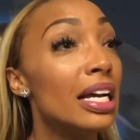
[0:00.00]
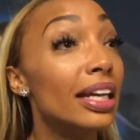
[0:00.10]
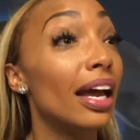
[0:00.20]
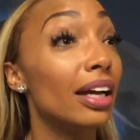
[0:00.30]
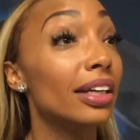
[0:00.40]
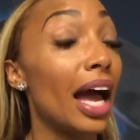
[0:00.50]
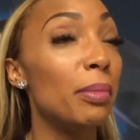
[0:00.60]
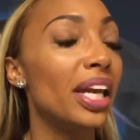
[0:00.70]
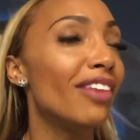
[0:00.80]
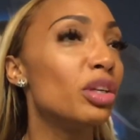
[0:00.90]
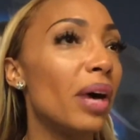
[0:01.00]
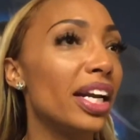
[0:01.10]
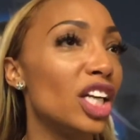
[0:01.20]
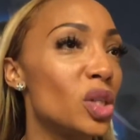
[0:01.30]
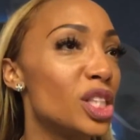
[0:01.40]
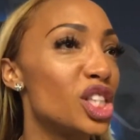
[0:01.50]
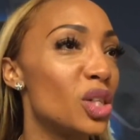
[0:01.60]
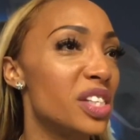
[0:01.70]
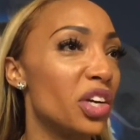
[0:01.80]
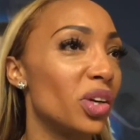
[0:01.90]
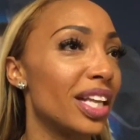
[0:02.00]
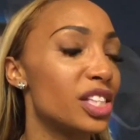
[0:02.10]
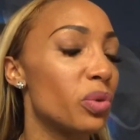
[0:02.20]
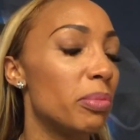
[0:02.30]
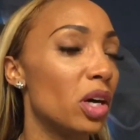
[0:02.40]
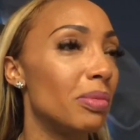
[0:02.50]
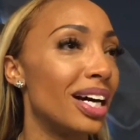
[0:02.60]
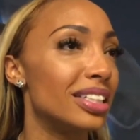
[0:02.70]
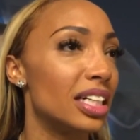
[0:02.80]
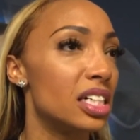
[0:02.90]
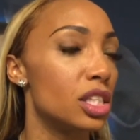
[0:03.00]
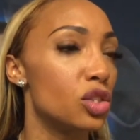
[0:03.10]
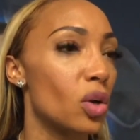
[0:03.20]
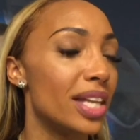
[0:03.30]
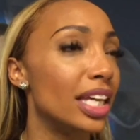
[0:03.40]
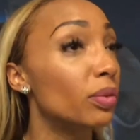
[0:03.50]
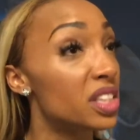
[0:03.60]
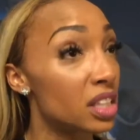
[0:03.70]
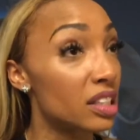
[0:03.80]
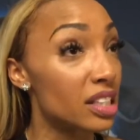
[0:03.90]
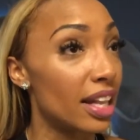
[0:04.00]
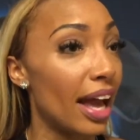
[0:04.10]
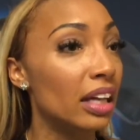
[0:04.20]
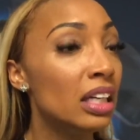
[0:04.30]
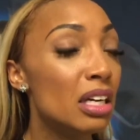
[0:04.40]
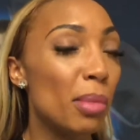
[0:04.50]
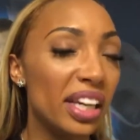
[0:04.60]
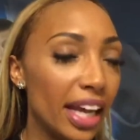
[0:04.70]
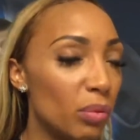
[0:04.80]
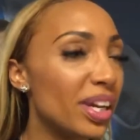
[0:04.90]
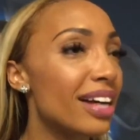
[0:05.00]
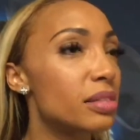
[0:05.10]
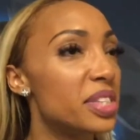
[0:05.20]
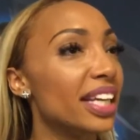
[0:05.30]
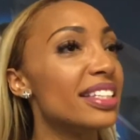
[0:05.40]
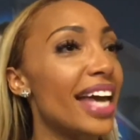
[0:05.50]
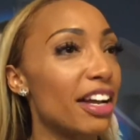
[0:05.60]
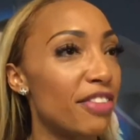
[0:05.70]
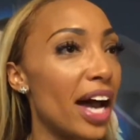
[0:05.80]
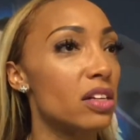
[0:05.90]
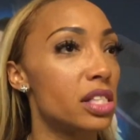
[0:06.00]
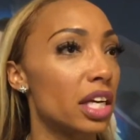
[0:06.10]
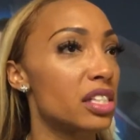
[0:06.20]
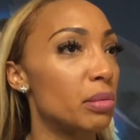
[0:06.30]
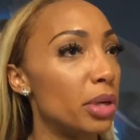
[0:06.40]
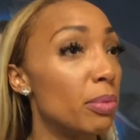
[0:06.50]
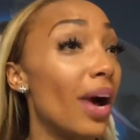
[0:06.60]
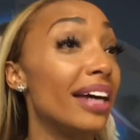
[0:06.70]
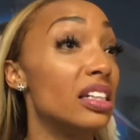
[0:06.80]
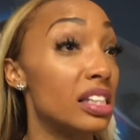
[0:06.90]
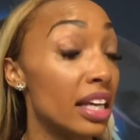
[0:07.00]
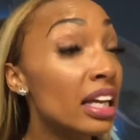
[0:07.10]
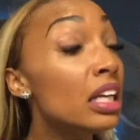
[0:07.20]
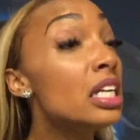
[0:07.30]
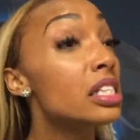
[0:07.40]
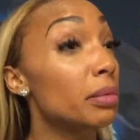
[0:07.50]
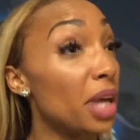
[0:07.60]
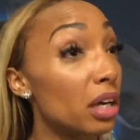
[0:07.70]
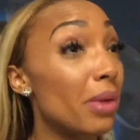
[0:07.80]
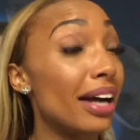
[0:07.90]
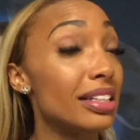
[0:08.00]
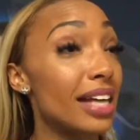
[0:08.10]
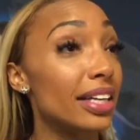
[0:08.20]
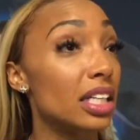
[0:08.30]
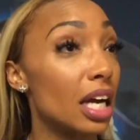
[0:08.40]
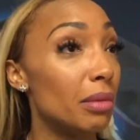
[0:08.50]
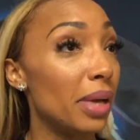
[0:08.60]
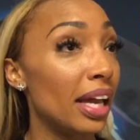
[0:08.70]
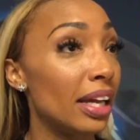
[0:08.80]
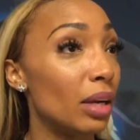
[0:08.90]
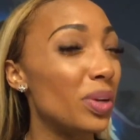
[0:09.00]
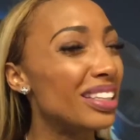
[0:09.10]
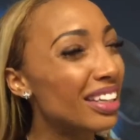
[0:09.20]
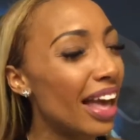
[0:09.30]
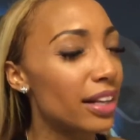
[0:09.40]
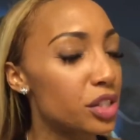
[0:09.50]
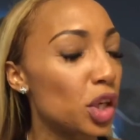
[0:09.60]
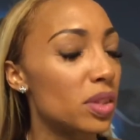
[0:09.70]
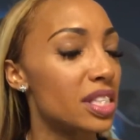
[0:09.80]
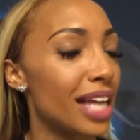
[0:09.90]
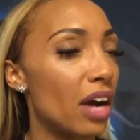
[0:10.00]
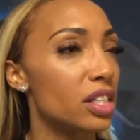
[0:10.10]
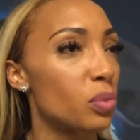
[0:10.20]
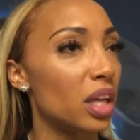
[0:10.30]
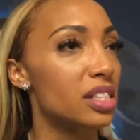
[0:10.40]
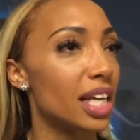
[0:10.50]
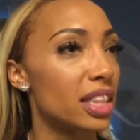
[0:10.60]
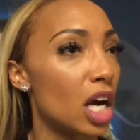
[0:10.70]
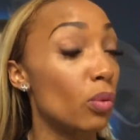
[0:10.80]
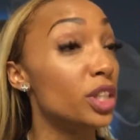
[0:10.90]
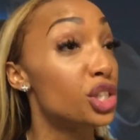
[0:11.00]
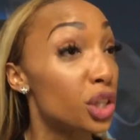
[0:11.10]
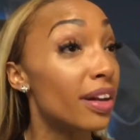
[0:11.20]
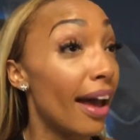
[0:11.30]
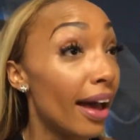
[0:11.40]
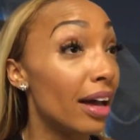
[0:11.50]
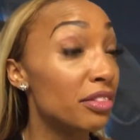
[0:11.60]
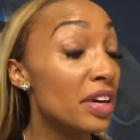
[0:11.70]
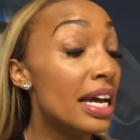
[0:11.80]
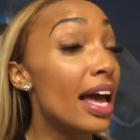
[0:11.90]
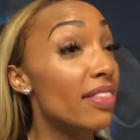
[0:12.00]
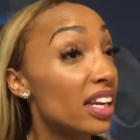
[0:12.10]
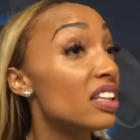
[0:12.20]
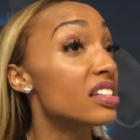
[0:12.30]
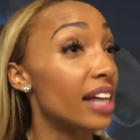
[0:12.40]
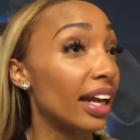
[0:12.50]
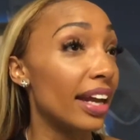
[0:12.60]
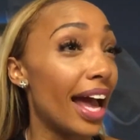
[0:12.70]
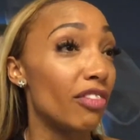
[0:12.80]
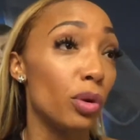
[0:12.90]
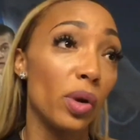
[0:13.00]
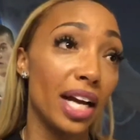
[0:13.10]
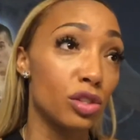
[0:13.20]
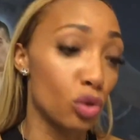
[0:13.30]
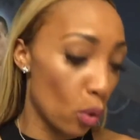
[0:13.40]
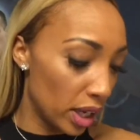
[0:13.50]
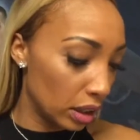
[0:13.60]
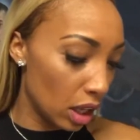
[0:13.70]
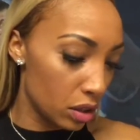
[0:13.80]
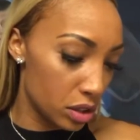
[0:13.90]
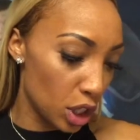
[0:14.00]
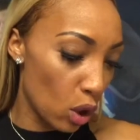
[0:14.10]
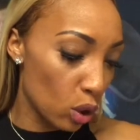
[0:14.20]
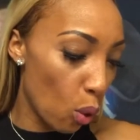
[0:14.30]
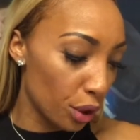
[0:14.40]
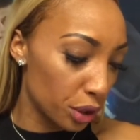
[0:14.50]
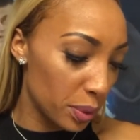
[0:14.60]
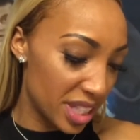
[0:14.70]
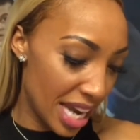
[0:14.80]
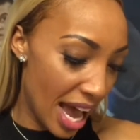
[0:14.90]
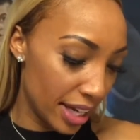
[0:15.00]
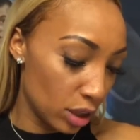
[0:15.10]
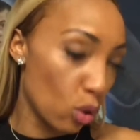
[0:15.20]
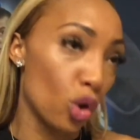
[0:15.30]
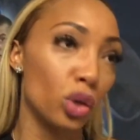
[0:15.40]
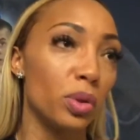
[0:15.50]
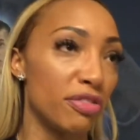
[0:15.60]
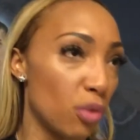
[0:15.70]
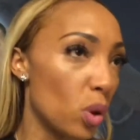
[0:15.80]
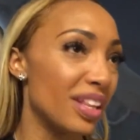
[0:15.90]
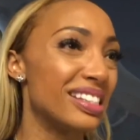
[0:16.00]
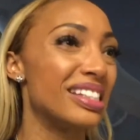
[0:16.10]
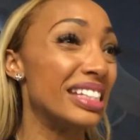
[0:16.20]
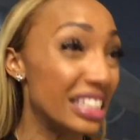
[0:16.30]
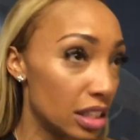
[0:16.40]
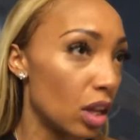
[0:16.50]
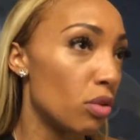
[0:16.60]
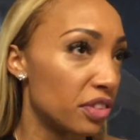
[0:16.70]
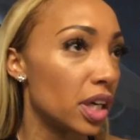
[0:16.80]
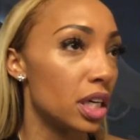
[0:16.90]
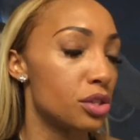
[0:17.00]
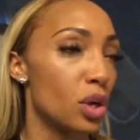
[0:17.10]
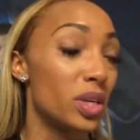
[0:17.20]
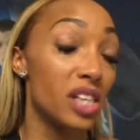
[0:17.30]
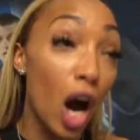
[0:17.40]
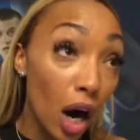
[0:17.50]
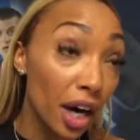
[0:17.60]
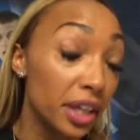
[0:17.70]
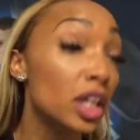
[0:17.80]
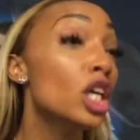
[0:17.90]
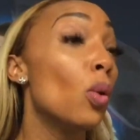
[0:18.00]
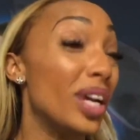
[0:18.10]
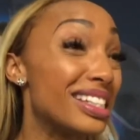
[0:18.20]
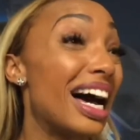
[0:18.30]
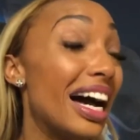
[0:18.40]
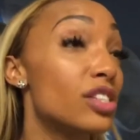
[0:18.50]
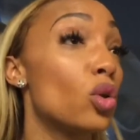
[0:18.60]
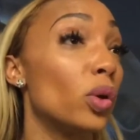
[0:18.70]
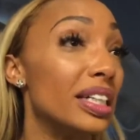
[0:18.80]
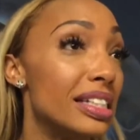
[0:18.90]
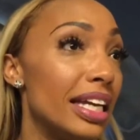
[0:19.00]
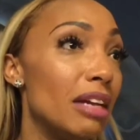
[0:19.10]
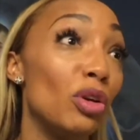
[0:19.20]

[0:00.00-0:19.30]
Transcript: Yeah, I mean, everybody knows, it's no secret, that's what Belmont does, and so I think we stuck to that. But again, we got some ticky-tack fouls there, and some people had to sit, some young bodies had to come in, and we didn't execute the scout as well as I thought we should have. And then in the second half, we went on scoring lows, you know, a quarter with 9 and a quarter with 4. That's a season low for us, so it's hard when it's a high-scoring team